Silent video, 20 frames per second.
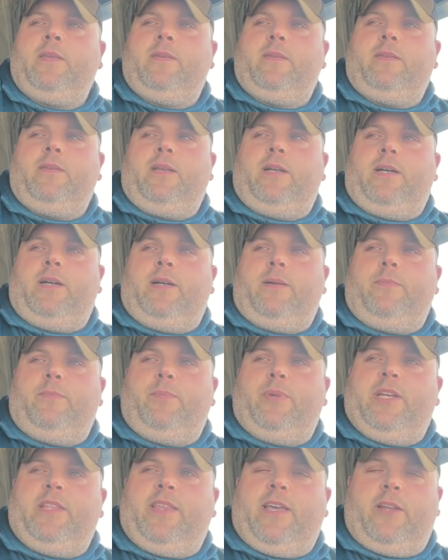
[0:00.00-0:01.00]

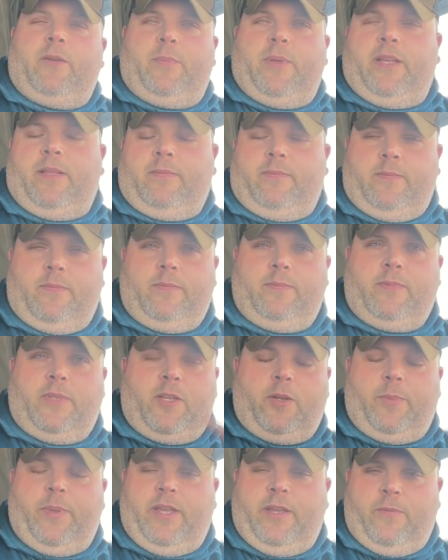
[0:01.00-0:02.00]
But that'll be a
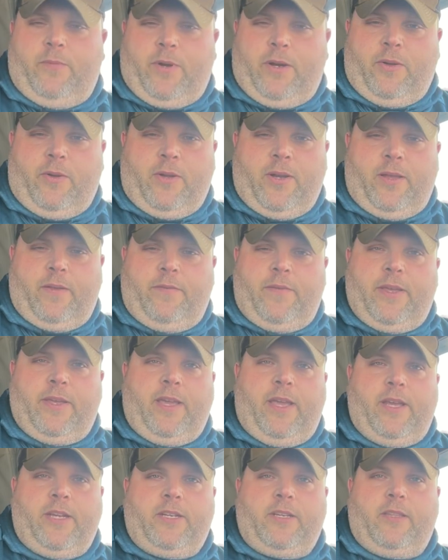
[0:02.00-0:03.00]
little bit. We're going on
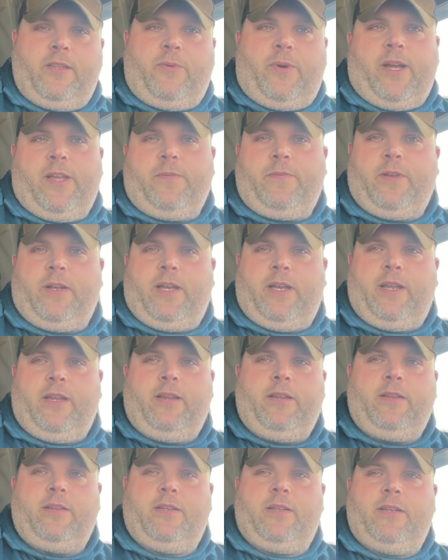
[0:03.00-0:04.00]
vacation, the wife and
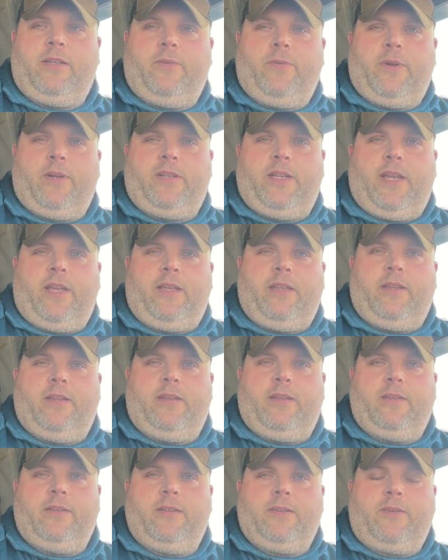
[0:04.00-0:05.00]
I. We're taking
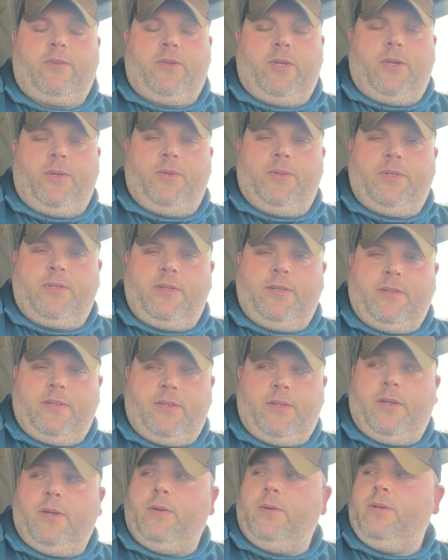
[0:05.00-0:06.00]
a cruise,
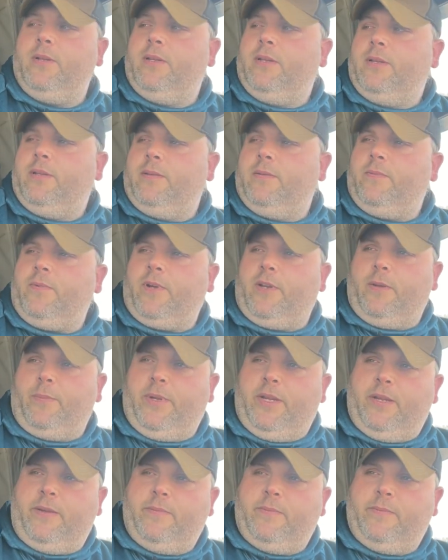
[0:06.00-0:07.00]
so we're going to be